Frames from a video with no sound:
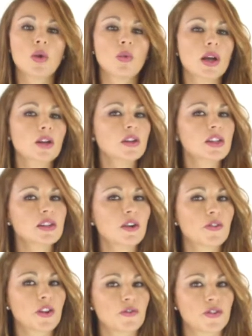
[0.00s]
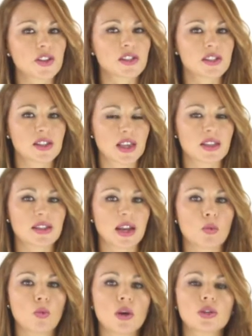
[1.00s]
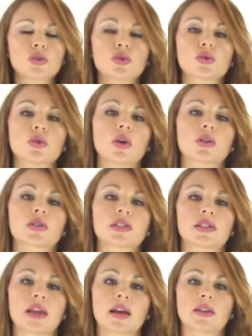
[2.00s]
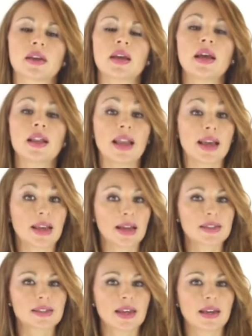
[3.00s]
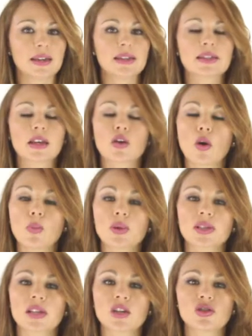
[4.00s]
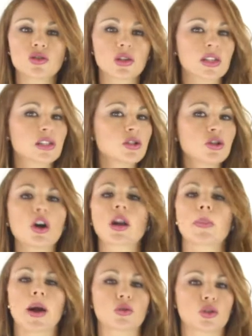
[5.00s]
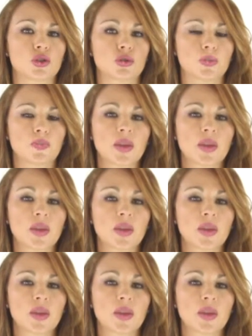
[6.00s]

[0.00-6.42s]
one of the first things that I want you to understand, like I said, is the conversation is not about you.